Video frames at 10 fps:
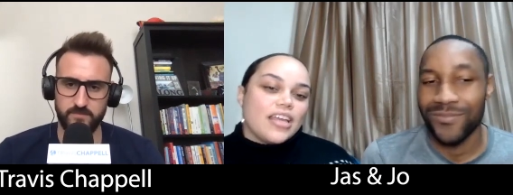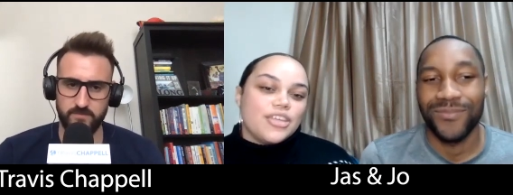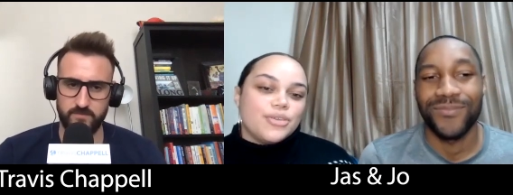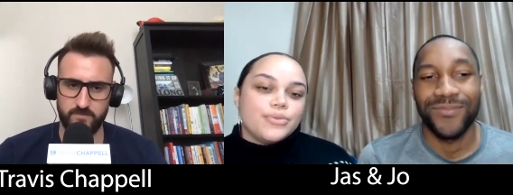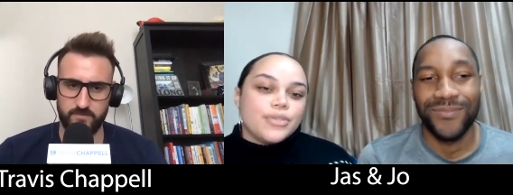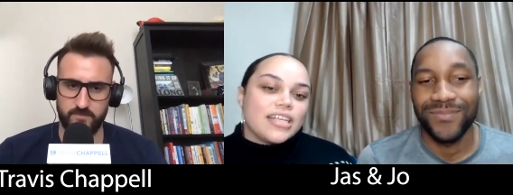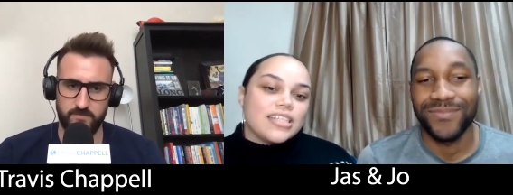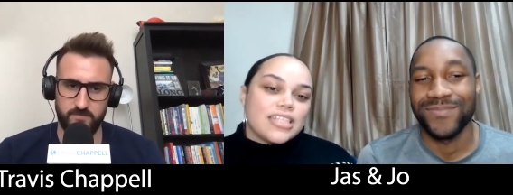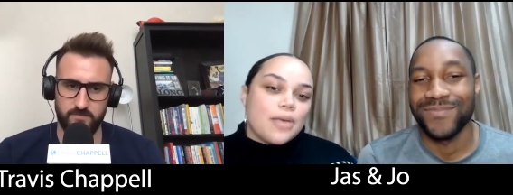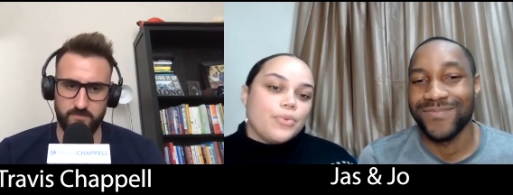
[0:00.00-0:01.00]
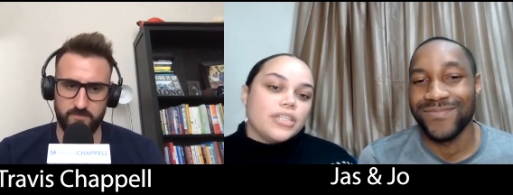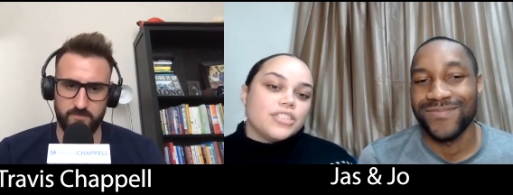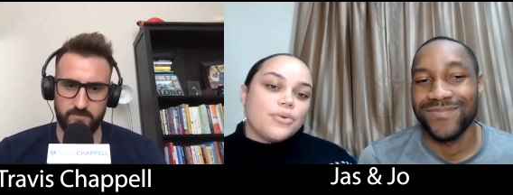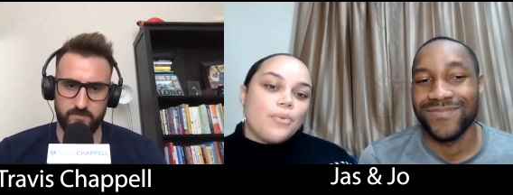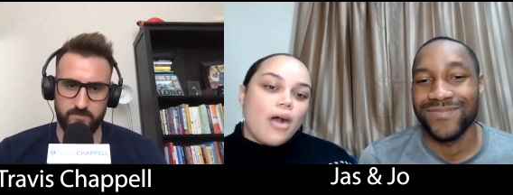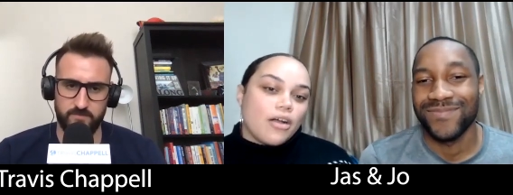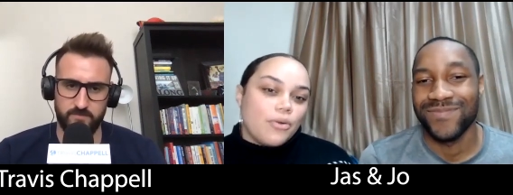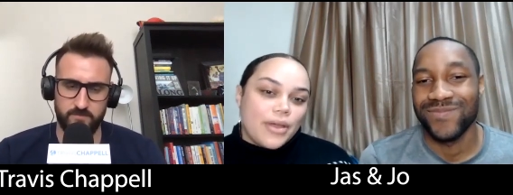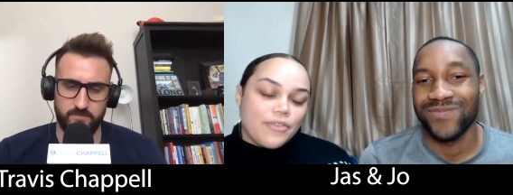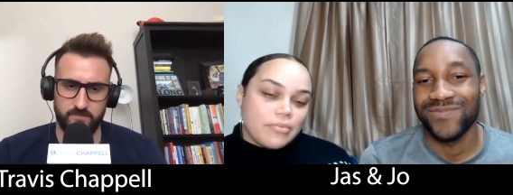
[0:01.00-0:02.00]
Speaker 1: you'd like someone to walk
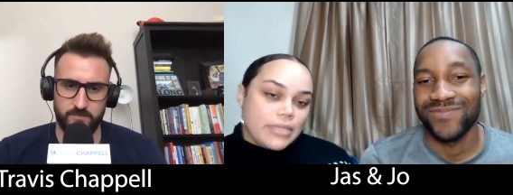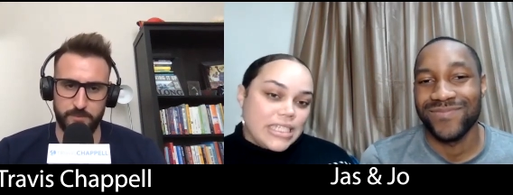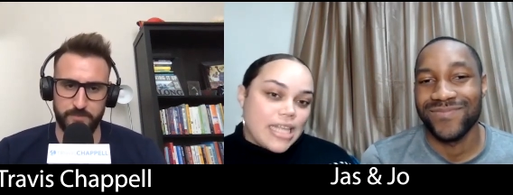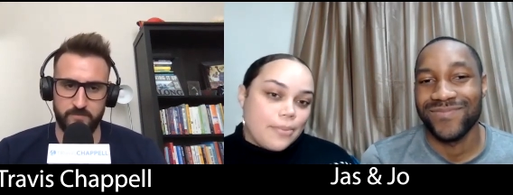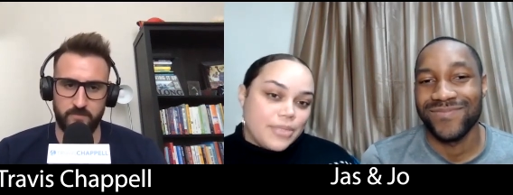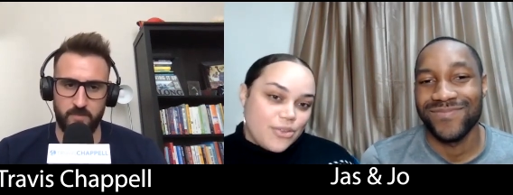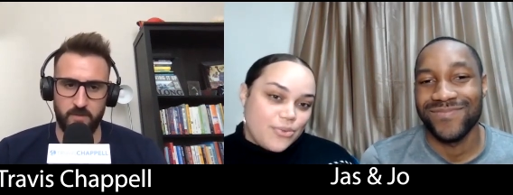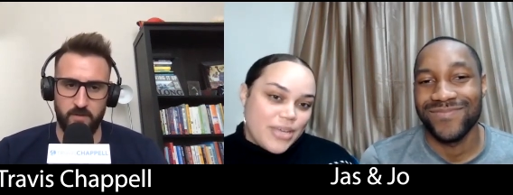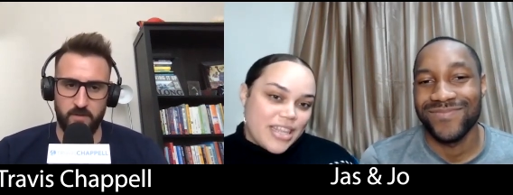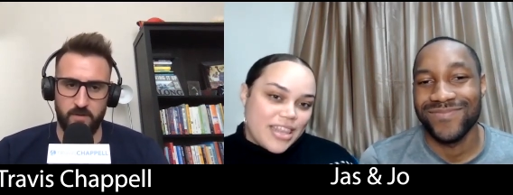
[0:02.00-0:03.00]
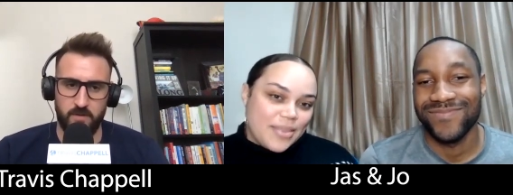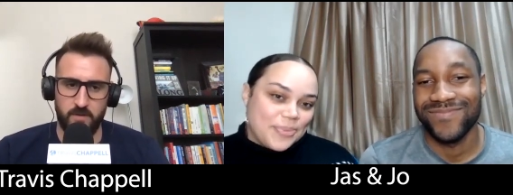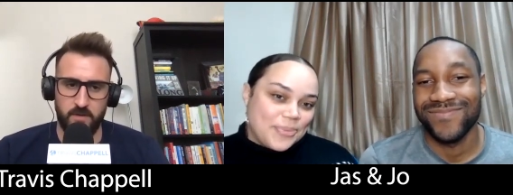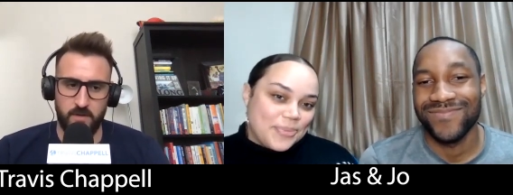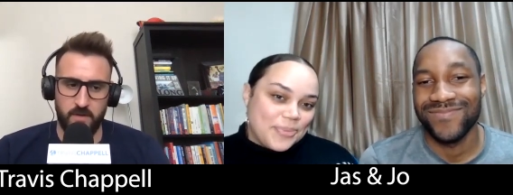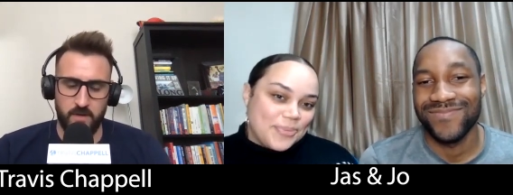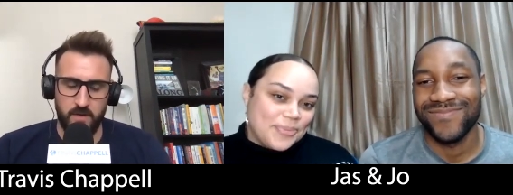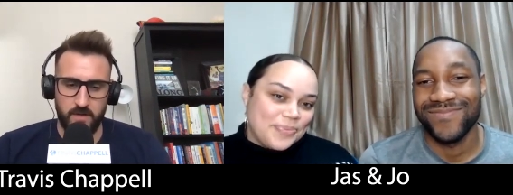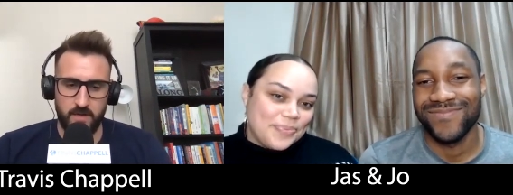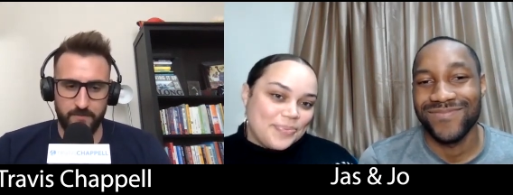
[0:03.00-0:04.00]
away from this episode with?
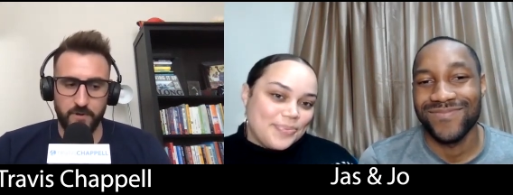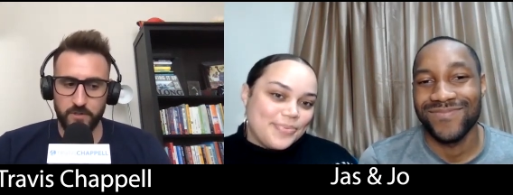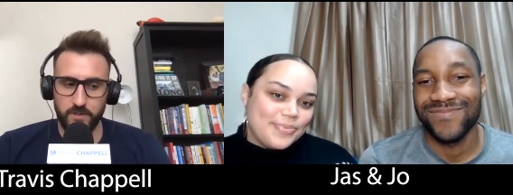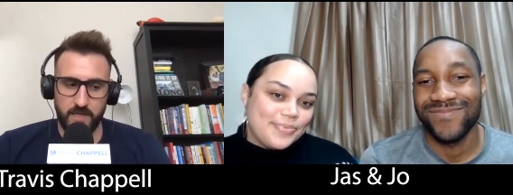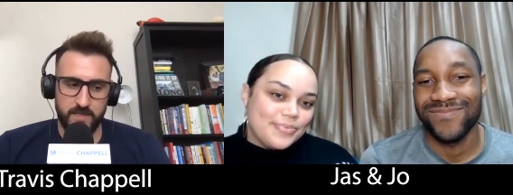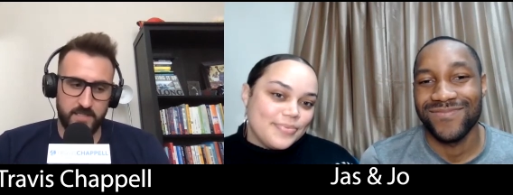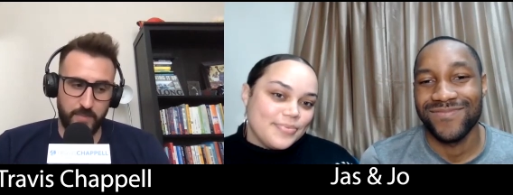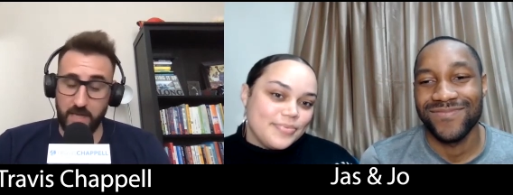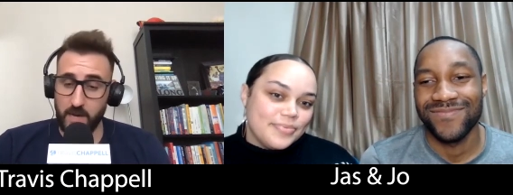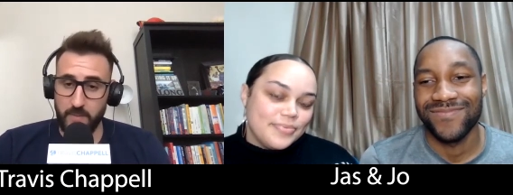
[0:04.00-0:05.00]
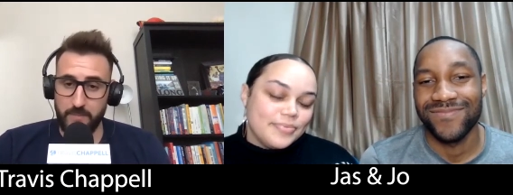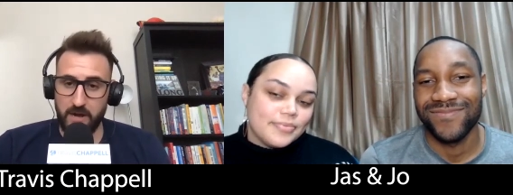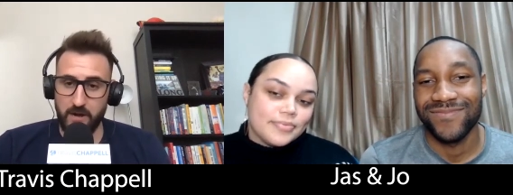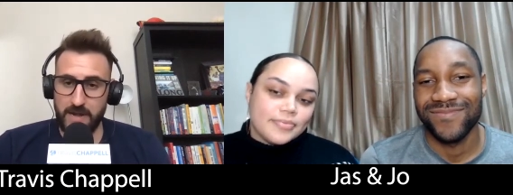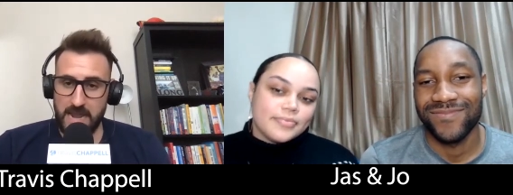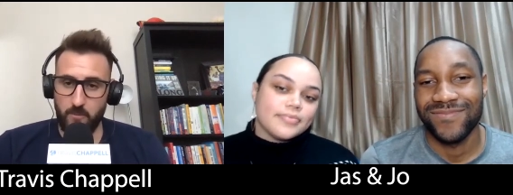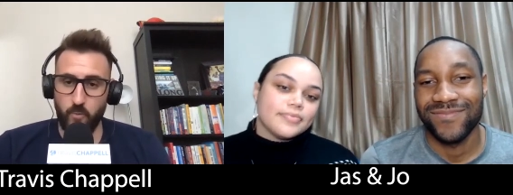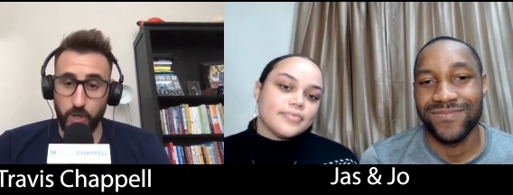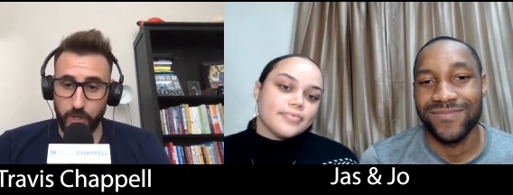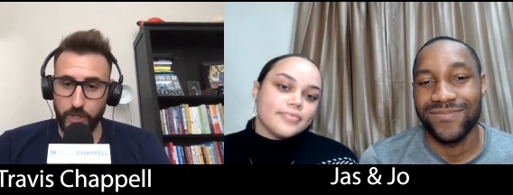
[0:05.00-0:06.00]
Speaker 2: Yeah, if you're looking to become a better
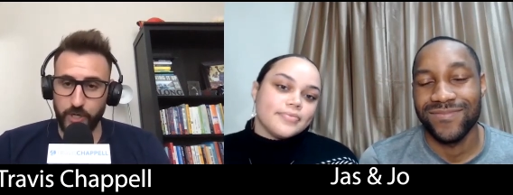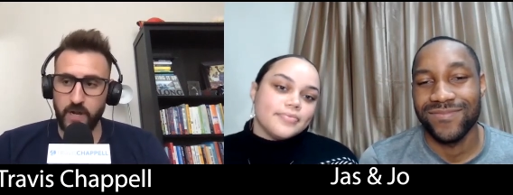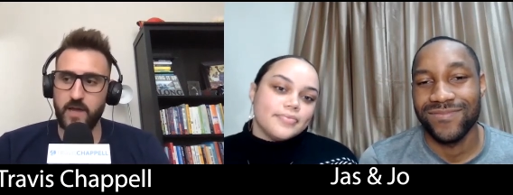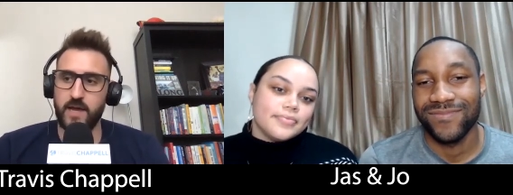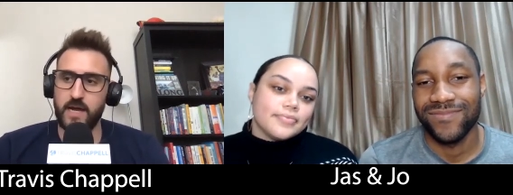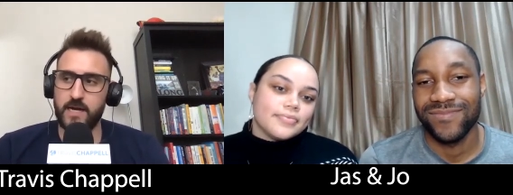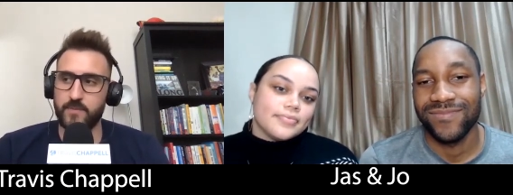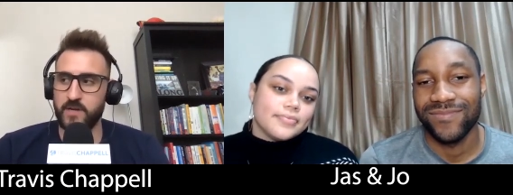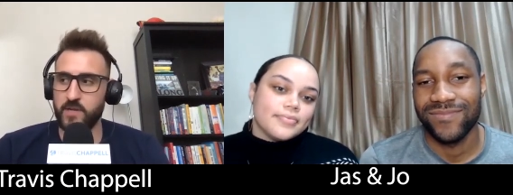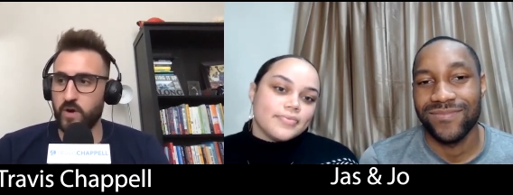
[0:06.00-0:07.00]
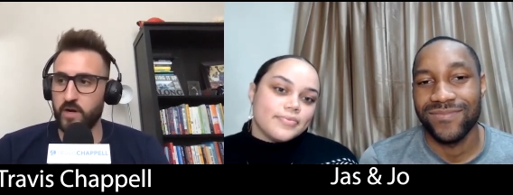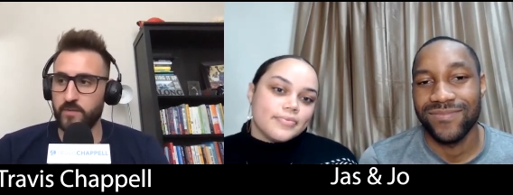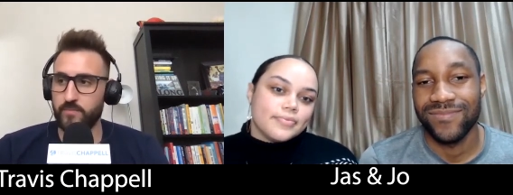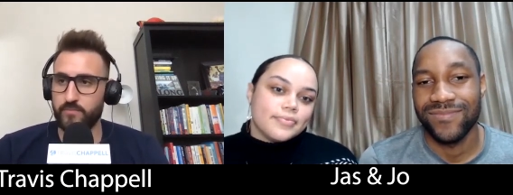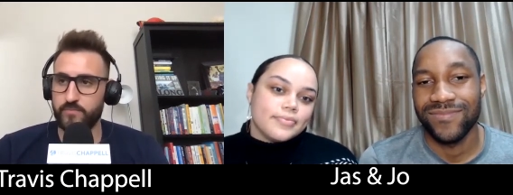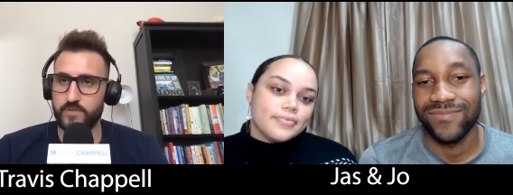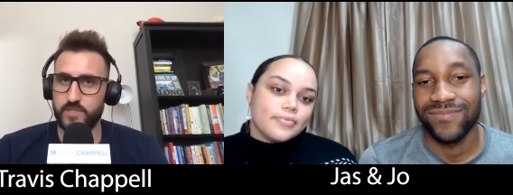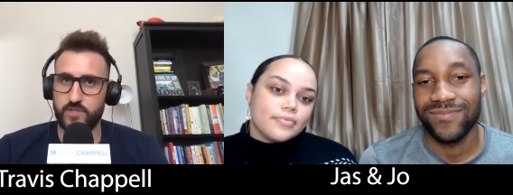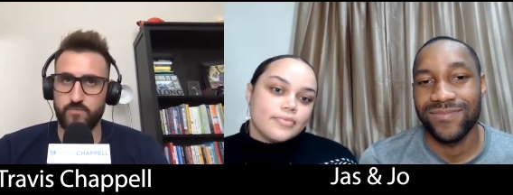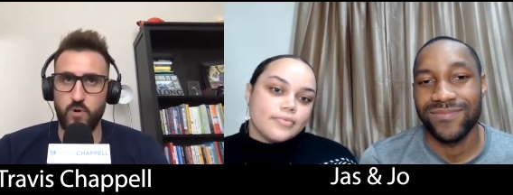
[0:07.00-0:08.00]
networker um, and you want to
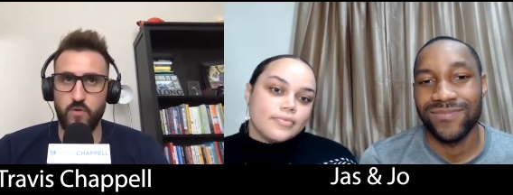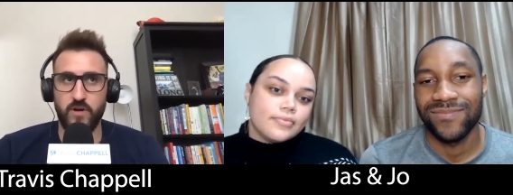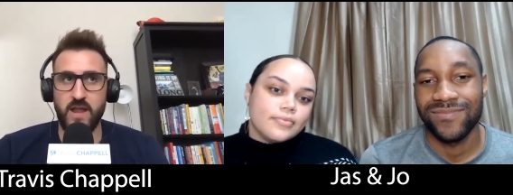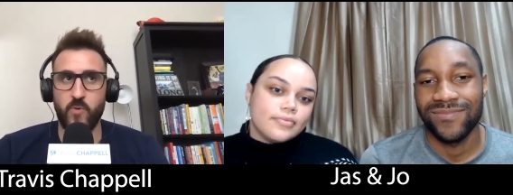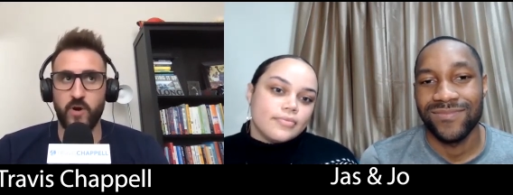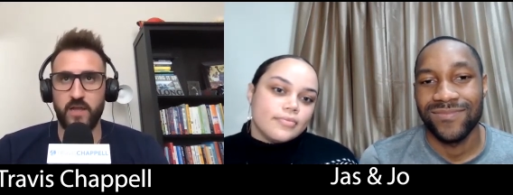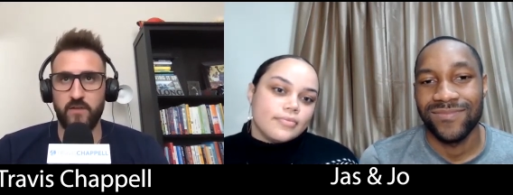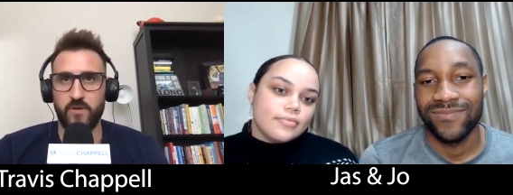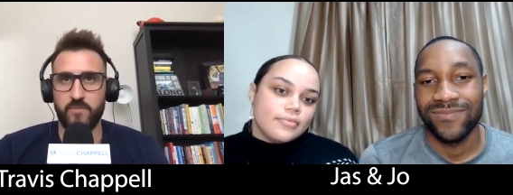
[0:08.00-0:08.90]
move your networking from